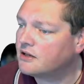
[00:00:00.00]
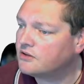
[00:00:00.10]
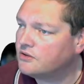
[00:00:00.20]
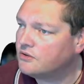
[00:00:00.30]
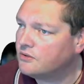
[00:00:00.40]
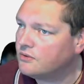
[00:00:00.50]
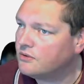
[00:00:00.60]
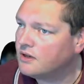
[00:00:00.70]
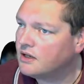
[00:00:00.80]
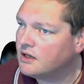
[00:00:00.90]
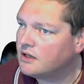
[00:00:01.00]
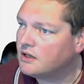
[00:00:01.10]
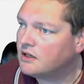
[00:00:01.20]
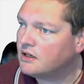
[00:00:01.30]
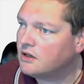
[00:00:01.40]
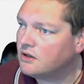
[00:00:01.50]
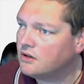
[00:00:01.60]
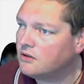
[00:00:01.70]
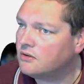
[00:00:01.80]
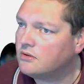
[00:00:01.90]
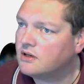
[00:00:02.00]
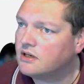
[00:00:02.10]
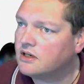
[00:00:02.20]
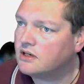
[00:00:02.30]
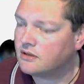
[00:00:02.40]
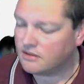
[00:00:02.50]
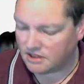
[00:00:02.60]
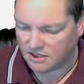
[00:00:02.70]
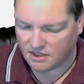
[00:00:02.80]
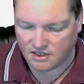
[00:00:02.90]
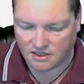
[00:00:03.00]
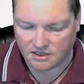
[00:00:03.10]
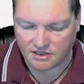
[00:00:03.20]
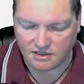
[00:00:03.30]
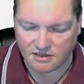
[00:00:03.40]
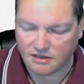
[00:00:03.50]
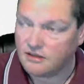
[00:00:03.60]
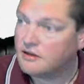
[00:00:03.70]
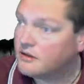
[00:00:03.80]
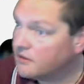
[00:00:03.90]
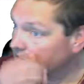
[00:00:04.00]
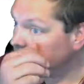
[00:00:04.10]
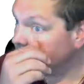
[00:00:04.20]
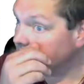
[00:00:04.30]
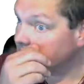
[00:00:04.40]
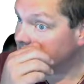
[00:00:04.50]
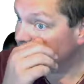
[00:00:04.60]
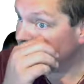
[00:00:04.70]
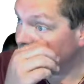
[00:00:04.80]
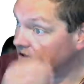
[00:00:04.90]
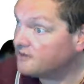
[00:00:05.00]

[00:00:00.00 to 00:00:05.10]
to Yahoo here and refresh that window,